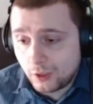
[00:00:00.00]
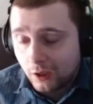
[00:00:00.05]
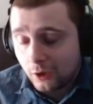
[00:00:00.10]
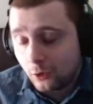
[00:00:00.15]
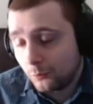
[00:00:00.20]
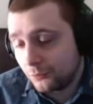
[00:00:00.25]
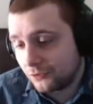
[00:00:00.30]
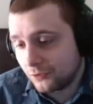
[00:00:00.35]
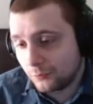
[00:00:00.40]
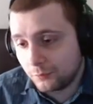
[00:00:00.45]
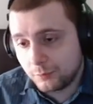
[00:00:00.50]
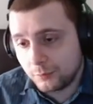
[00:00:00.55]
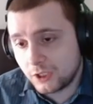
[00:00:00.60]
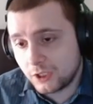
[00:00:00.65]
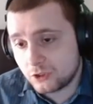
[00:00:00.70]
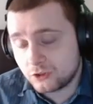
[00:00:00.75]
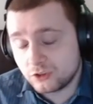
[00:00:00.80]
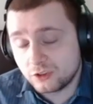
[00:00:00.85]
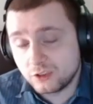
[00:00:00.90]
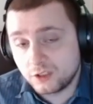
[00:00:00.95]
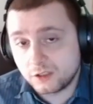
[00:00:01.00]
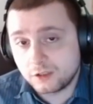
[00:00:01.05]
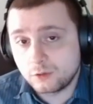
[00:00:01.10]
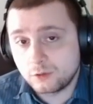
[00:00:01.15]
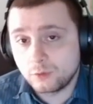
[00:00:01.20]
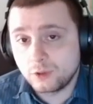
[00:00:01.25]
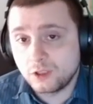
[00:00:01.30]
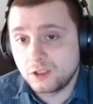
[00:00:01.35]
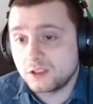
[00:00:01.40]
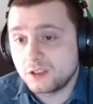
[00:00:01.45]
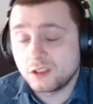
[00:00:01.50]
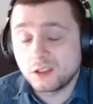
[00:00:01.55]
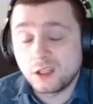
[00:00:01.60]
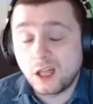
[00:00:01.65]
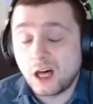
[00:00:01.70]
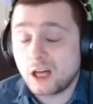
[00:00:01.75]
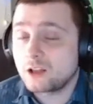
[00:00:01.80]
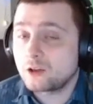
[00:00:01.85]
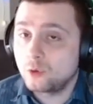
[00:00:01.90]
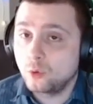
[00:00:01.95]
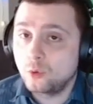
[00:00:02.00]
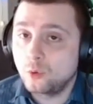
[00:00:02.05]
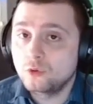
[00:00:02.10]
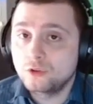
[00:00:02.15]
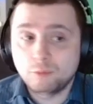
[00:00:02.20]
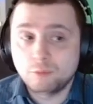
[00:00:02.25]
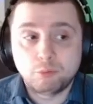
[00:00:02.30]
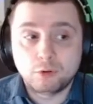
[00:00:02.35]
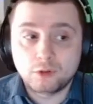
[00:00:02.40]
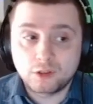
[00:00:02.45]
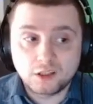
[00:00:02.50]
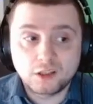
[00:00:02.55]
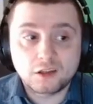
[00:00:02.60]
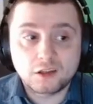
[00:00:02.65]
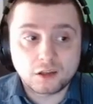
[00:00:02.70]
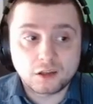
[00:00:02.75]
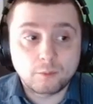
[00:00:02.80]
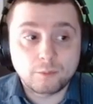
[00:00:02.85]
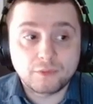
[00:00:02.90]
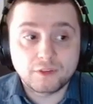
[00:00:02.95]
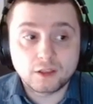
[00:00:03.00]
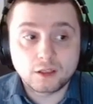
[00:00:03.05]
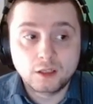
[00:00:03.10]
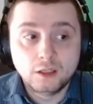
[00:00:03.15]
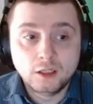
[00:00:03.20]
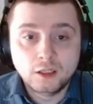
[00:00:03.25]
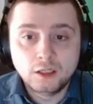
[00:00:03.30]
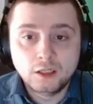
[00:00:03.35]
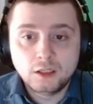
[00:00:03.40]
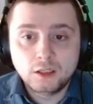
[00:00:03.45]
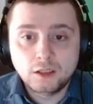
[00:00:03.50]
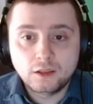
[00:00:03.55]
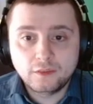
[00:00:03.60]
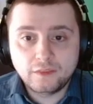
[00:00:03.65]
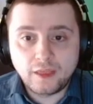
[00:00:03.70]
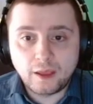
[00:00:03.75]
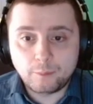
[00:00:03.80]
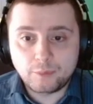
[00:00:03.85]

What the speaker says: hope some people actually listen to it. It's a lot of gold to put into something that